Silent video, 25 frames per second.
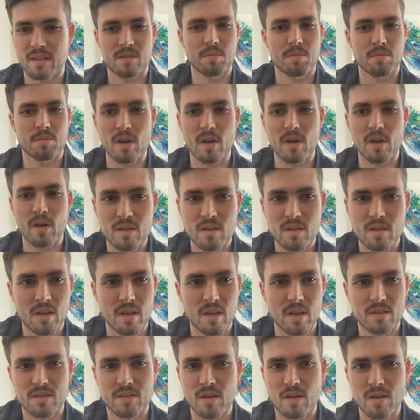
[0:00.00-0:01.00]
like
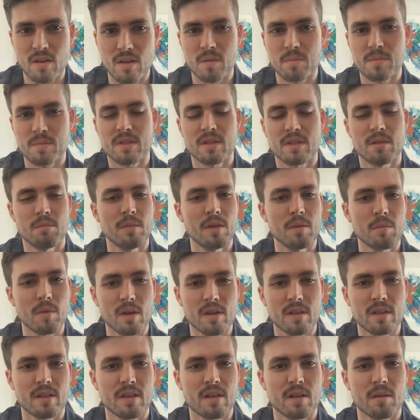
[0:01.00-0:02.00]
startups and
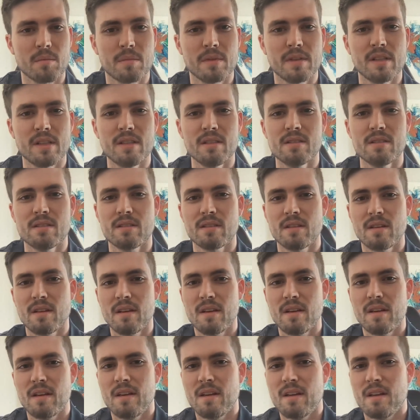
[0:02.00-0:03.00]
mid-market companies,
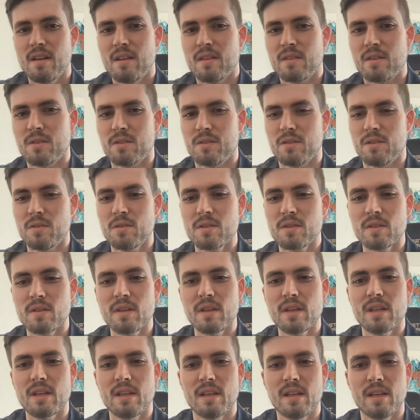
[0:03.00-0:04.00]
there's
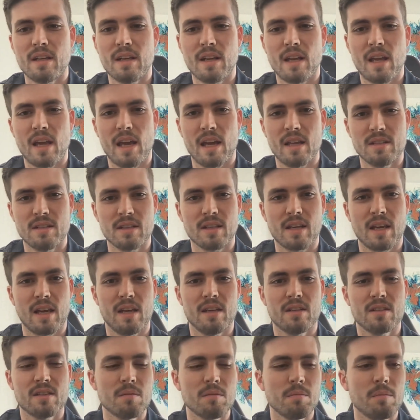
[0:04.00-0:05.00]
usually an
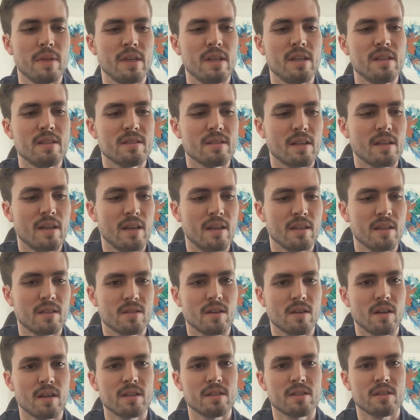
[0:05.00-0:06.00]
education piece, and
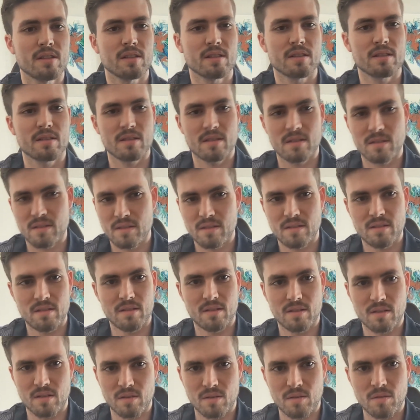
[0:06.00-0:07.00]
it's not just,
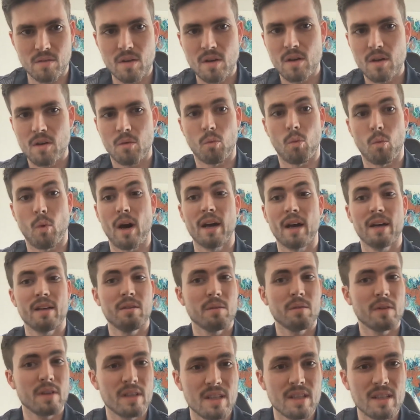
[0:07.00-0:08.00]
why
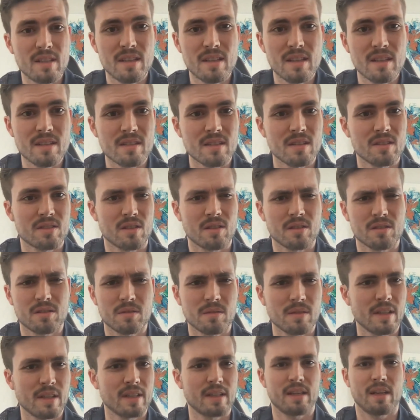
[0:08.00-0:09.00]
do I need this? It's
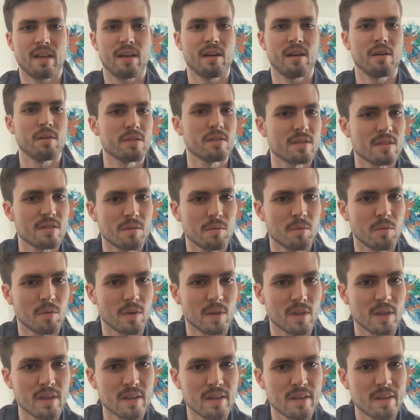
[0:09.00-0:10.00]
also like, how does it
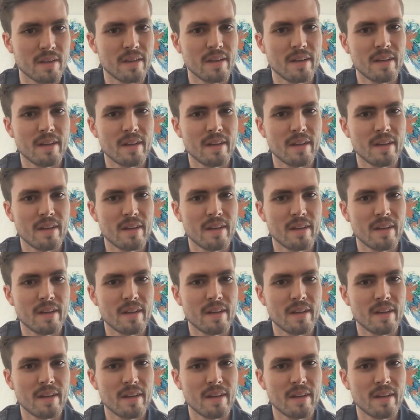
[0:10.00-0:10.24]
work?